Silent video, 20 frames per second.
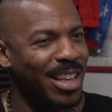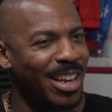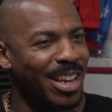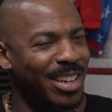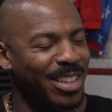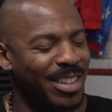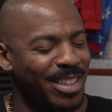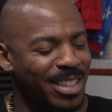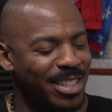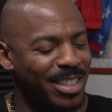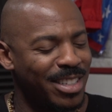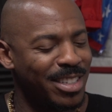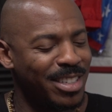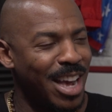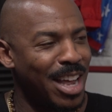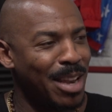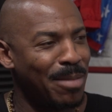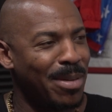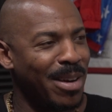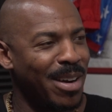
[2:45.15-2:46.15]
I go, this is
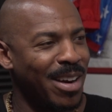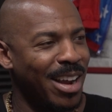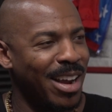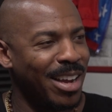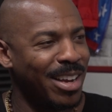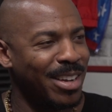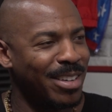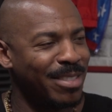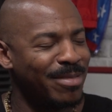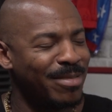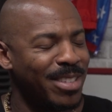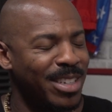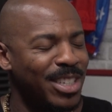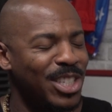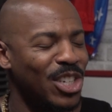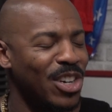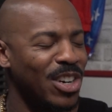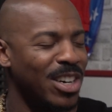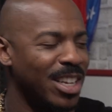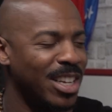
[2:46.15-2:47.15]
Tyler Perry. I go,
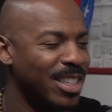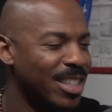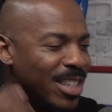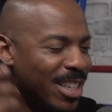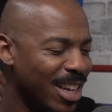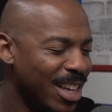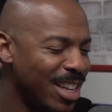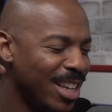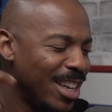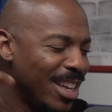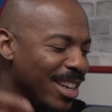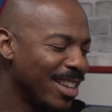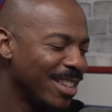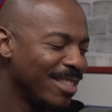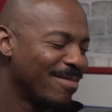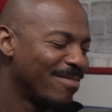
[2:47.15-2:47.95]
sure it is. Click.